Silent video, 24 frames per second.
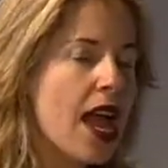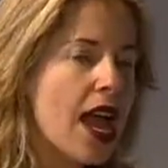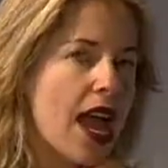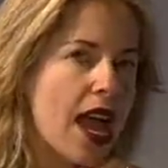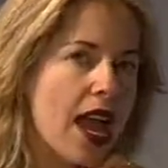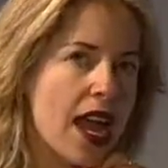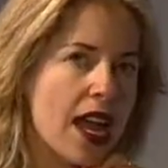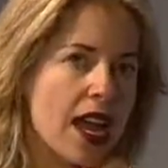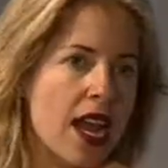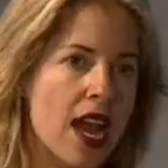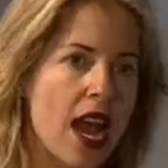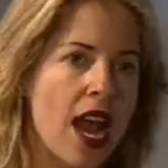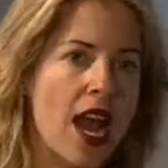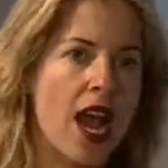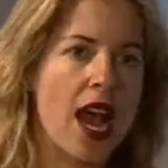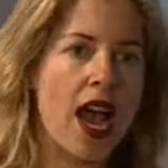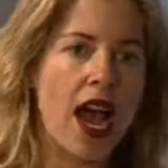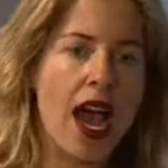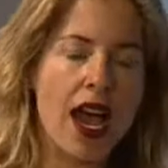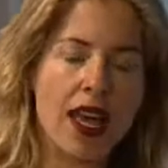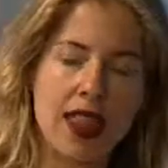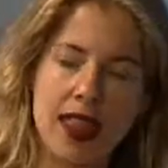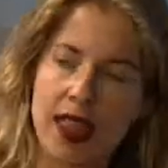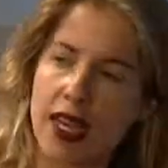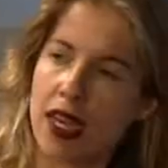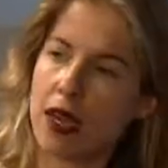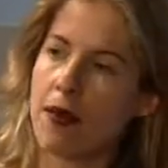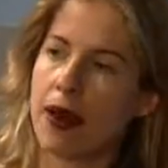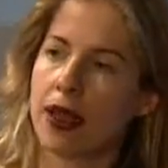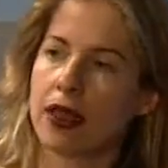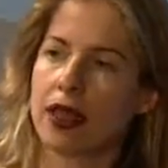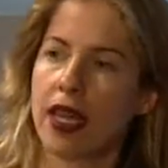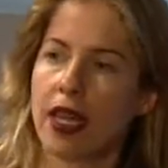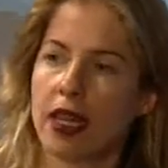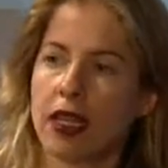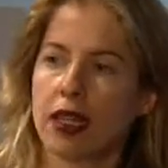And I think
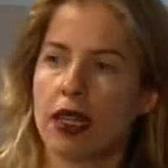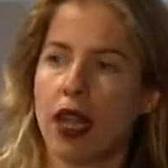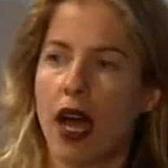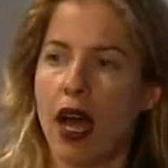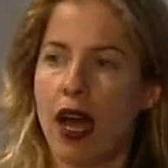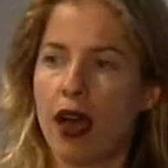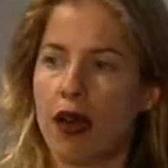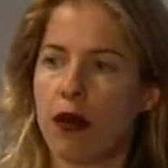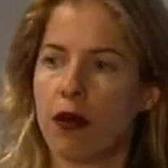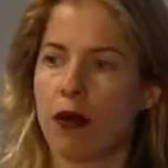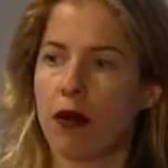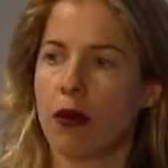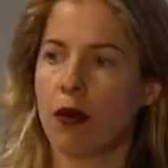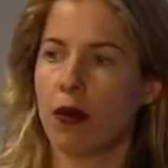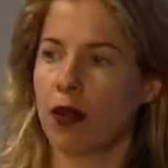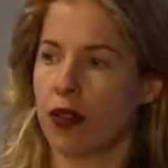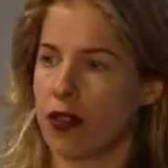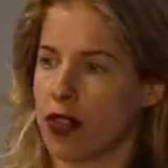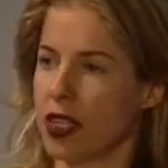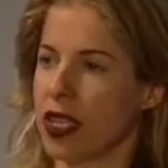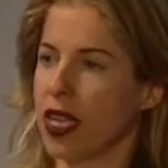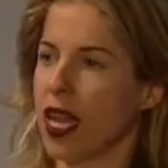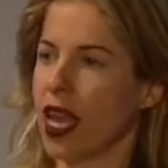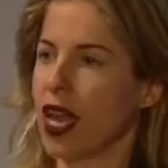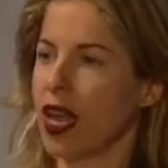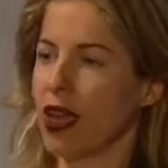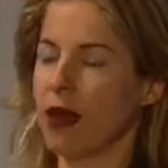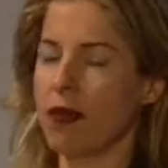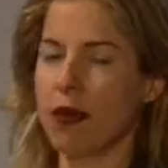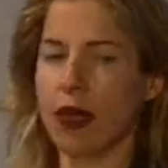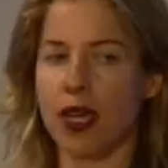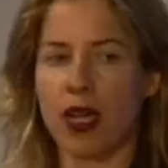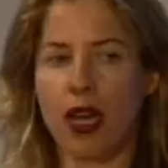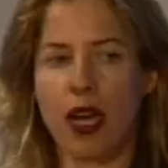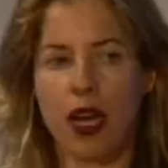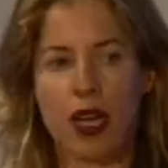about that a lot with today,
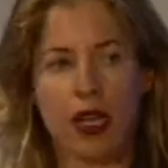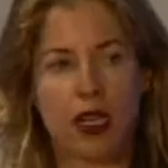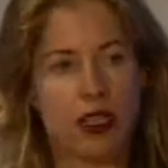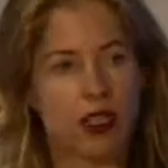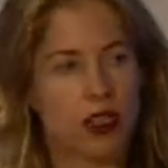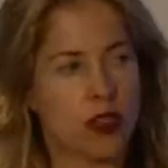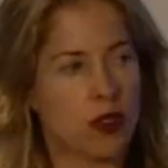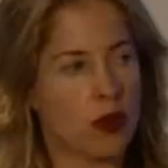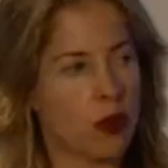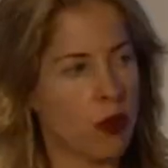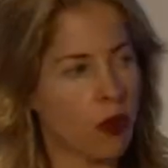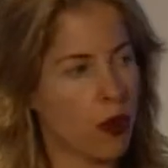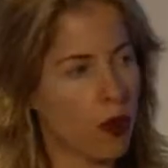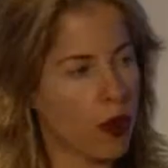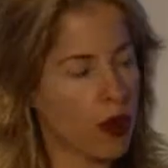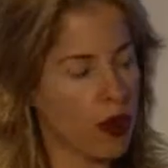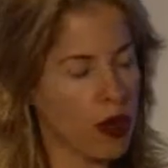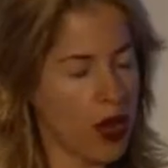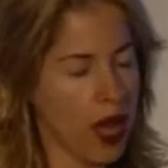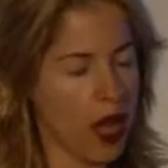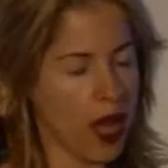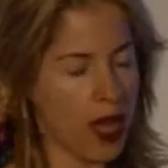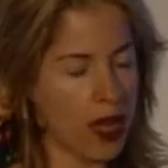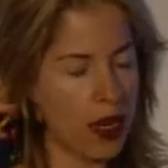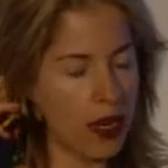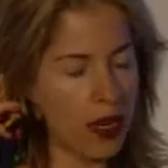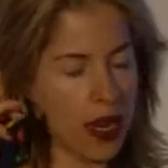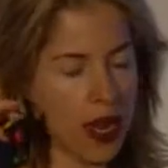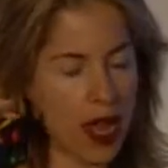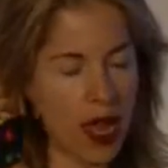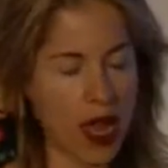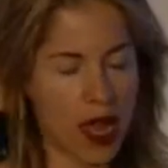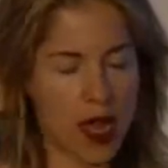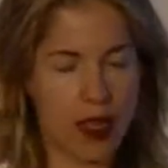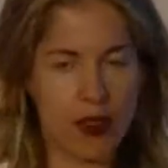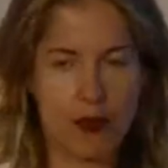because we're not,
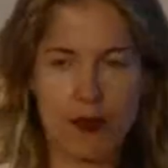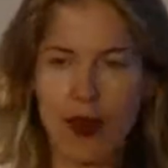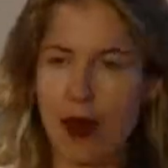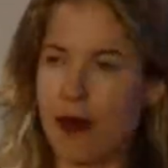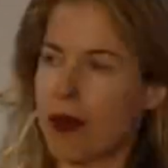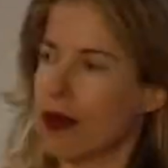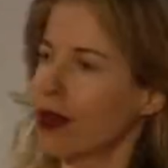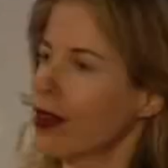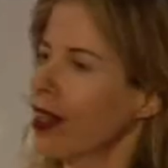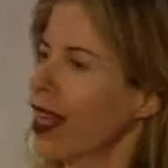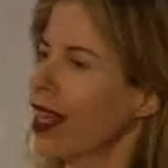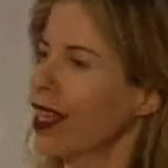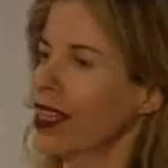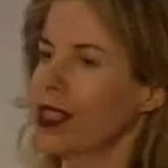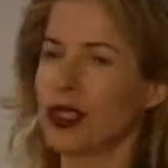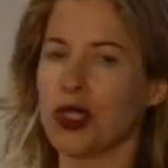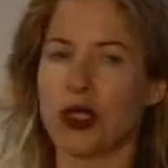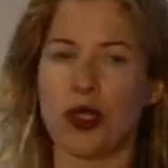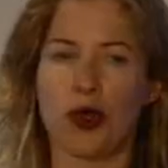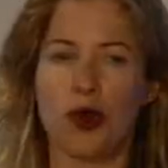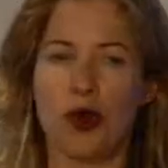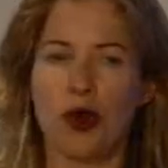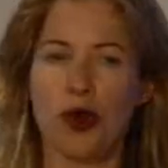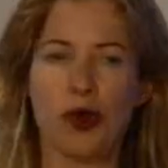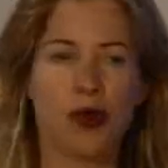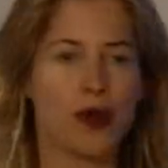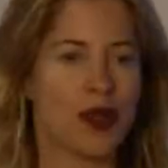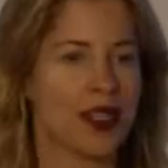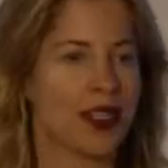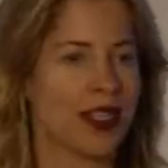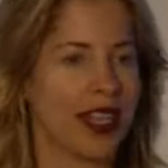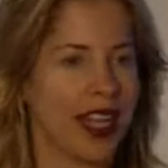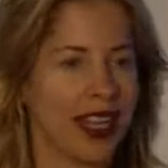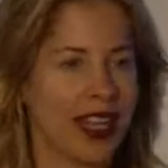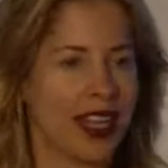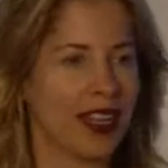remember like in school
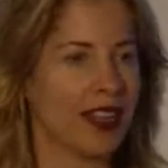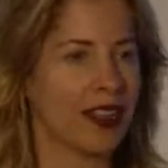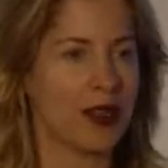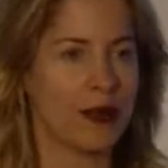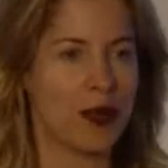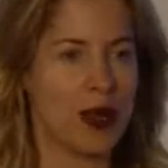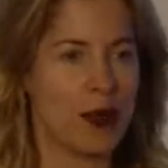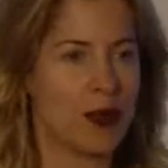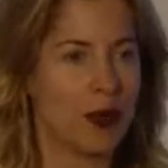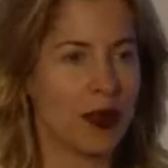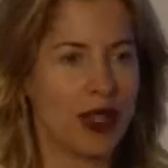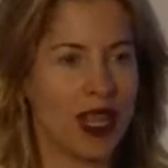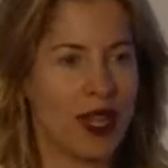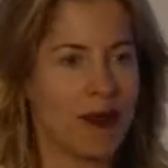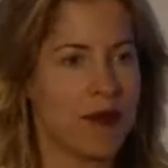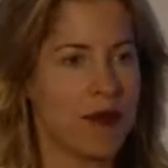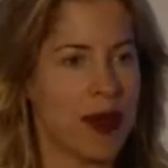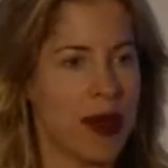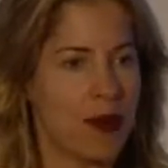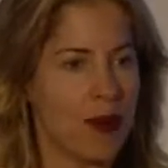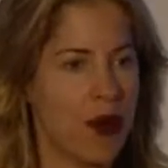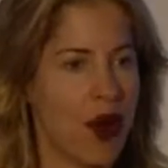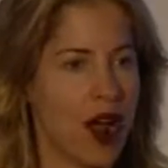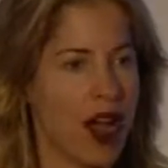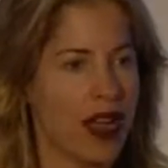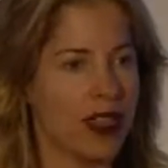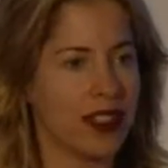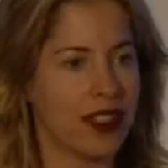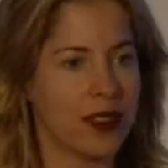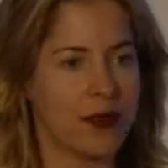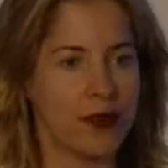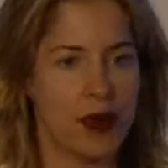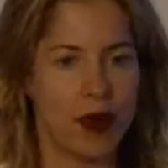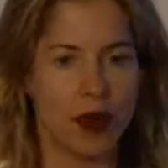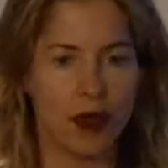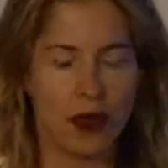when like the people that memorized
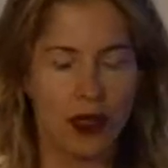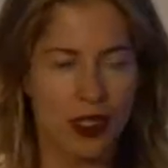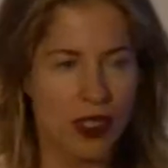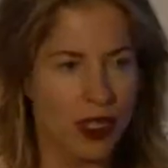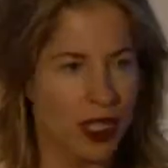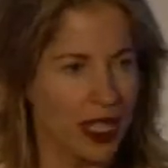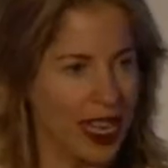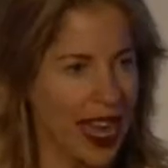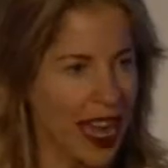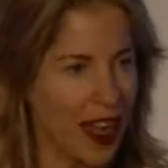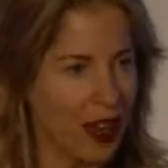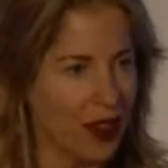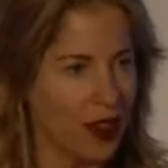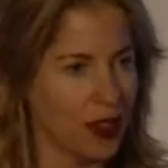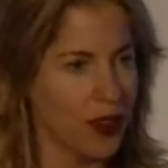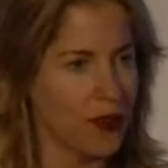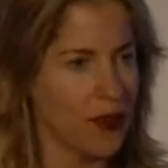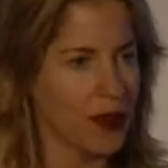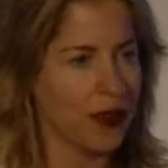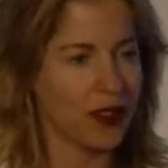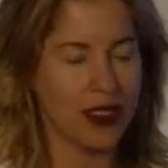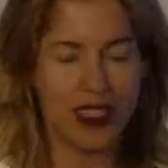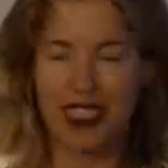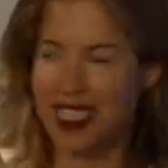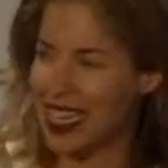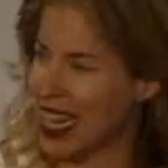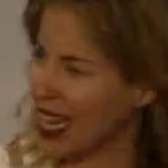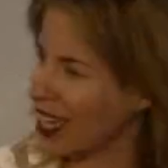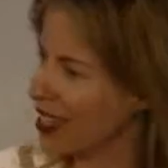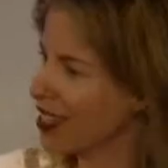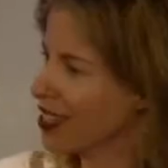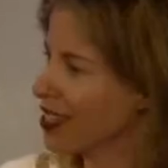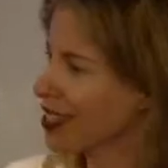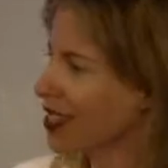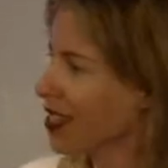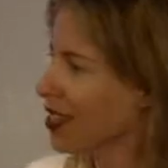the most and held the most
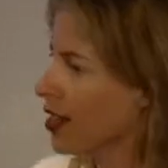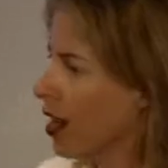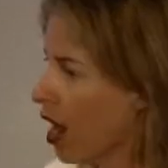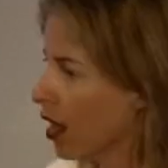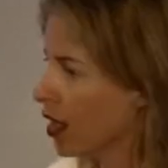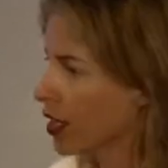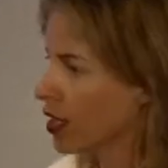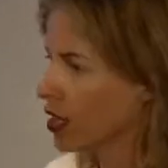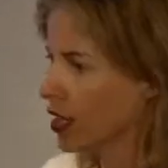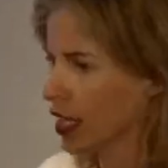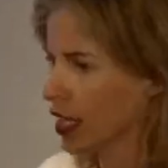dates and knowledge,